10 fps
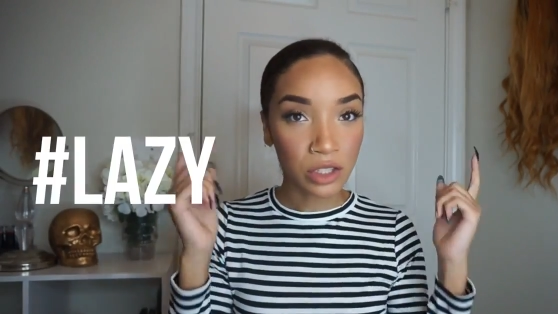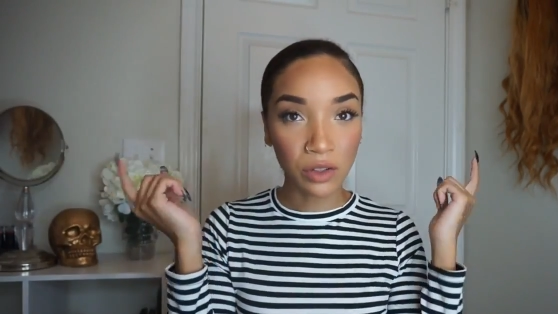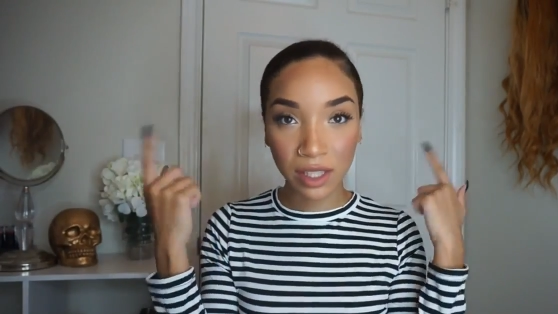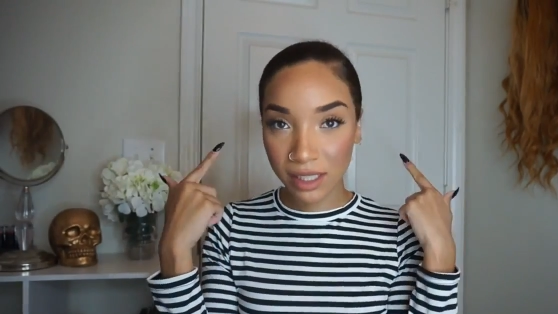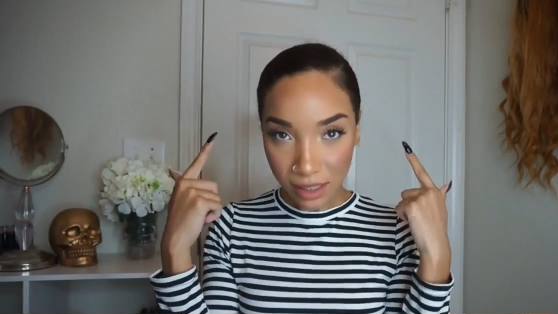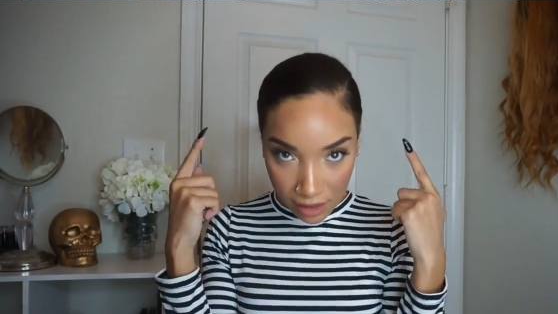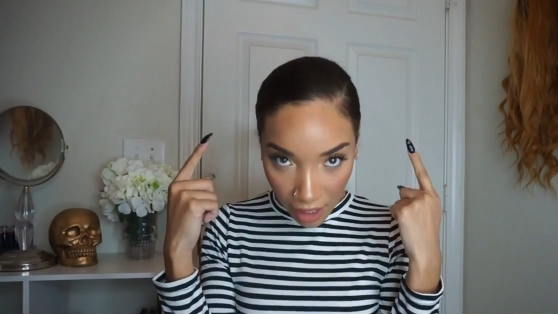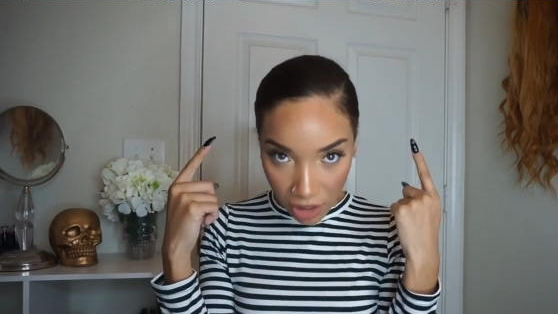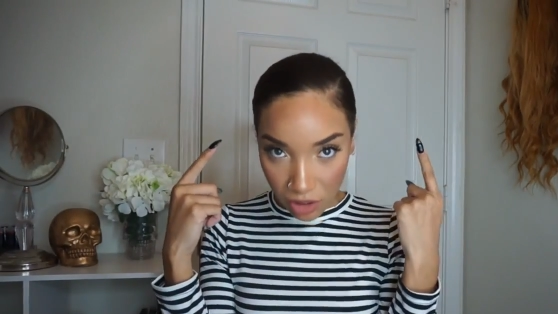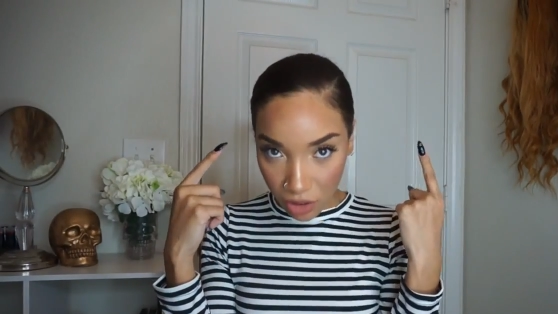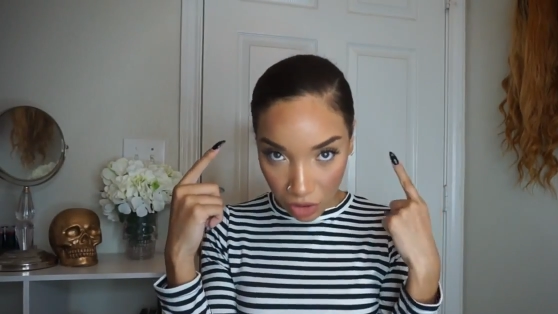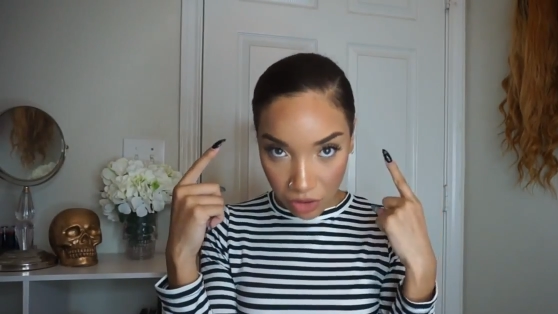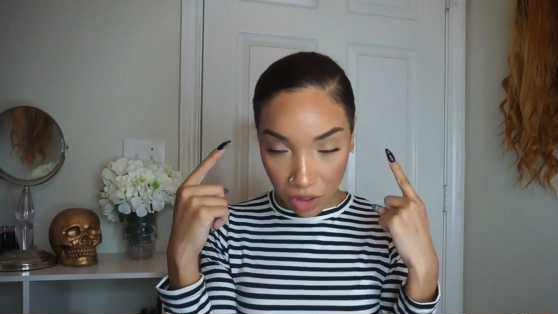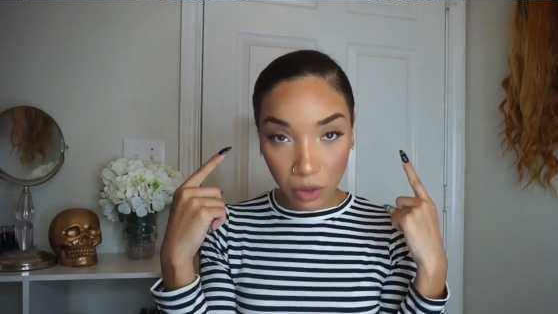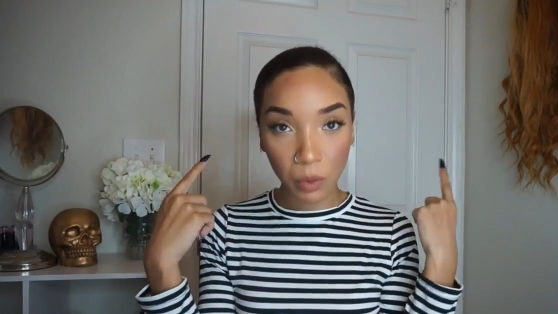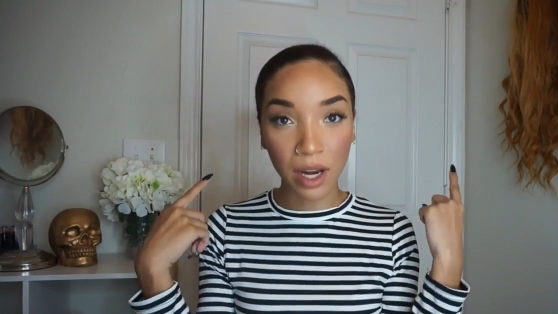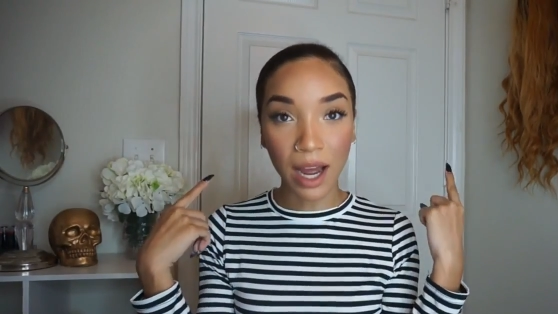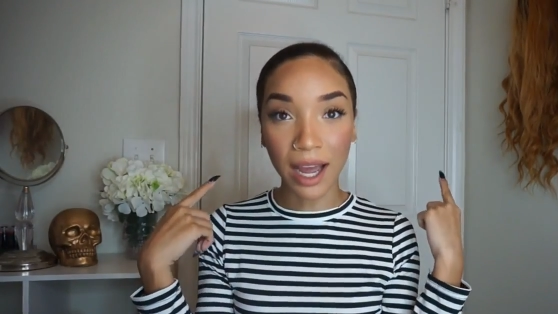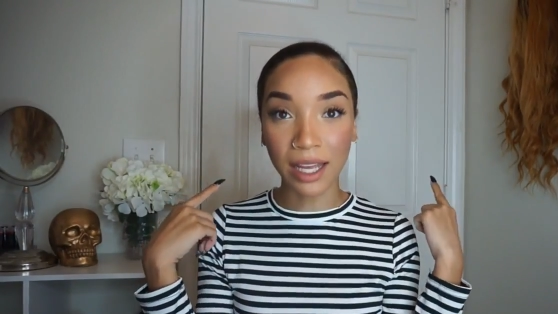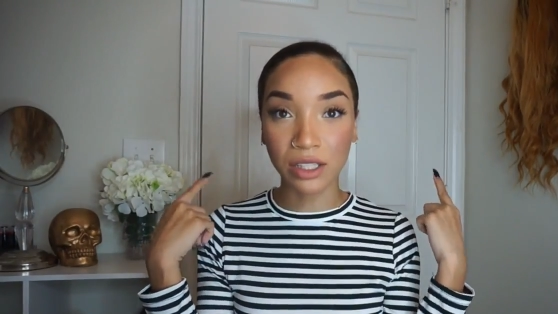So this is actually usually what
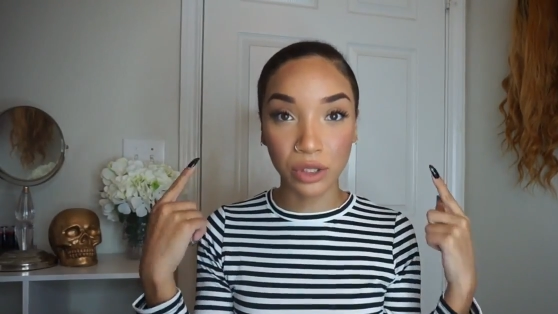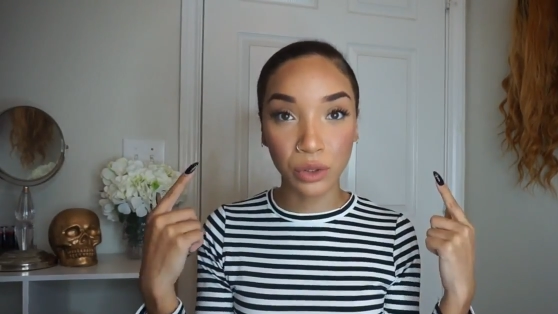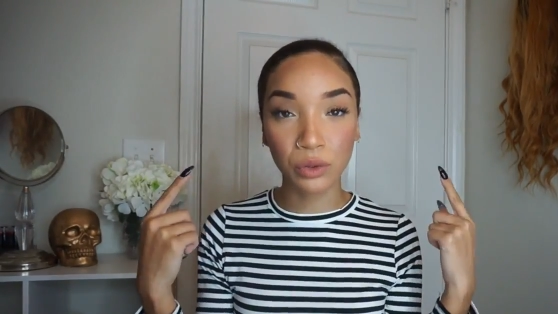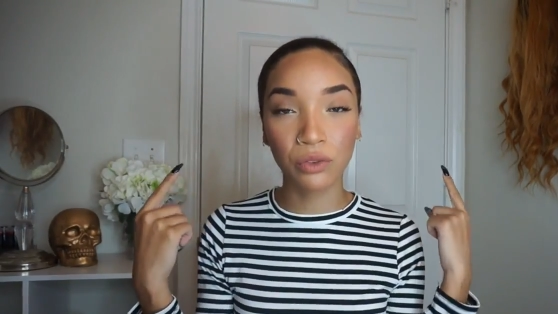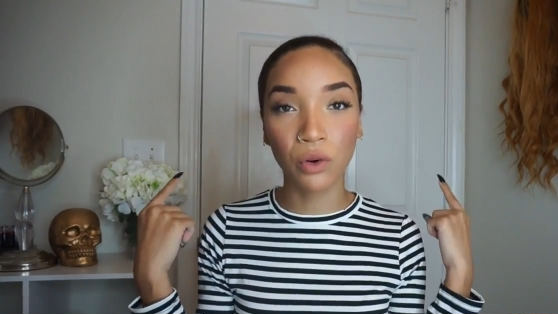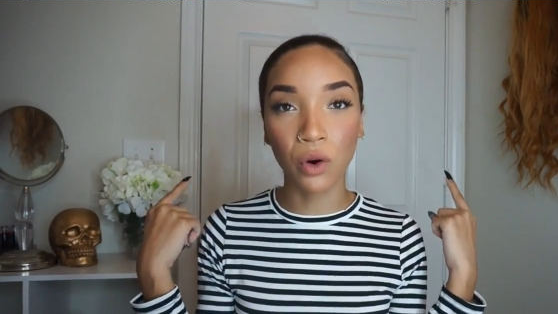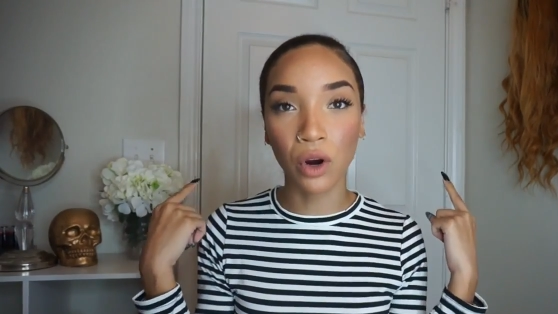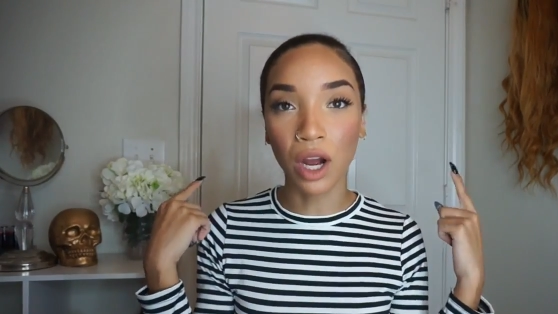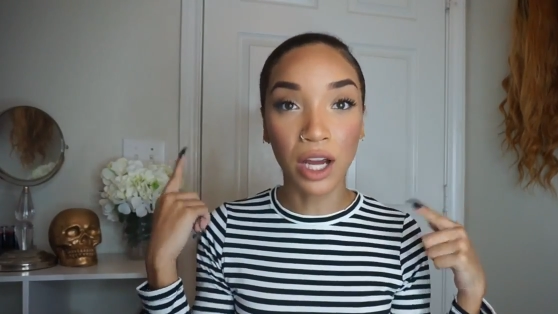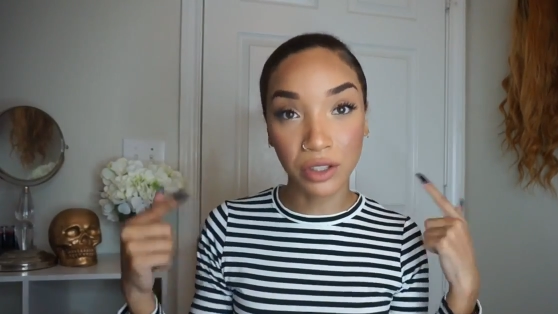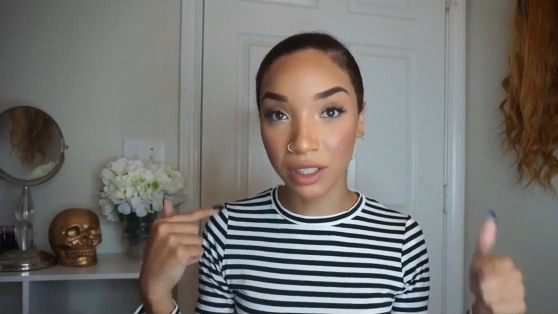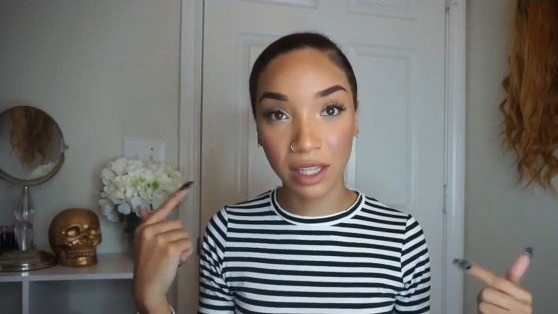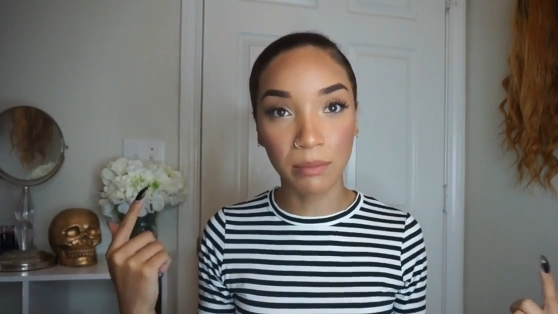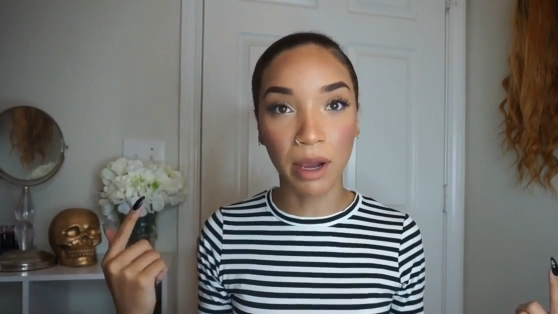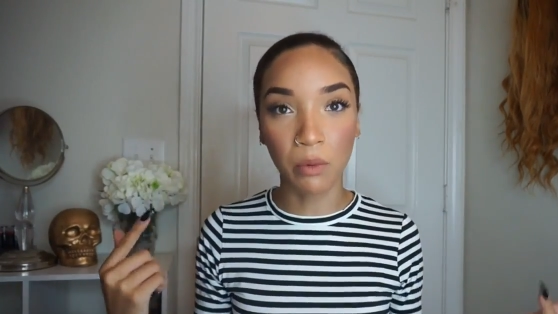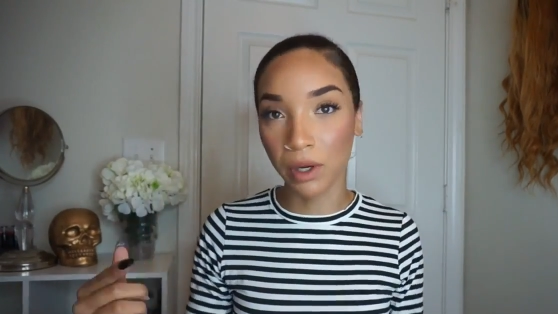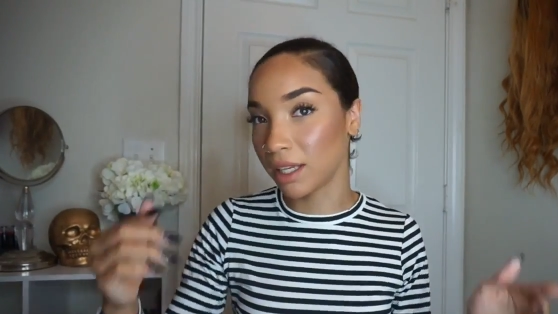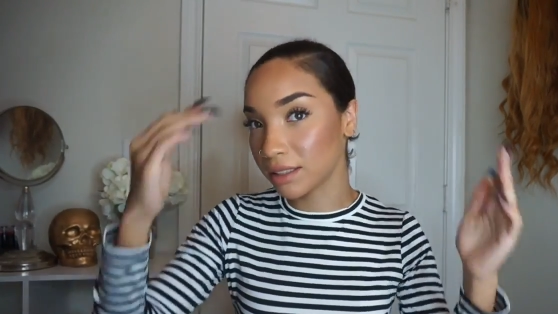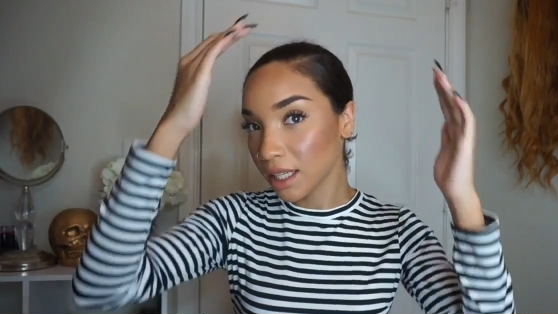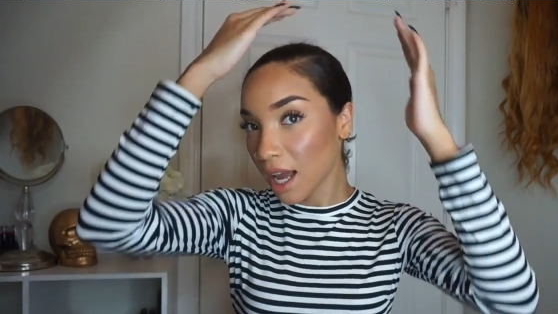I do for underneath my
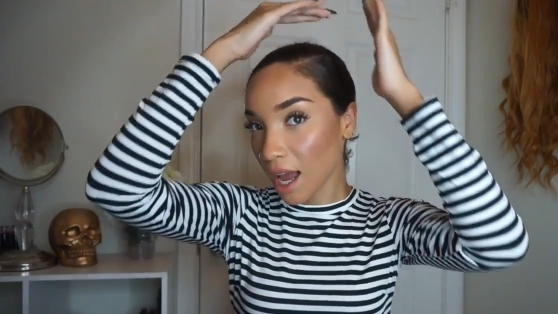wigs.